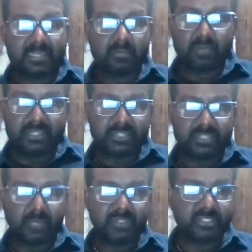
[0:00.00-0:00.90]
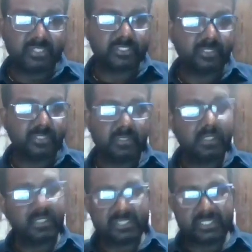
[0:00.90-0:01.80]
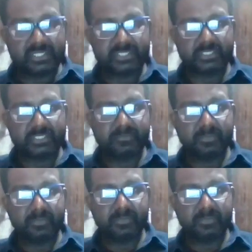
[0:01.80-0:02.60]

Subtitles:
brainstorming session, discussion,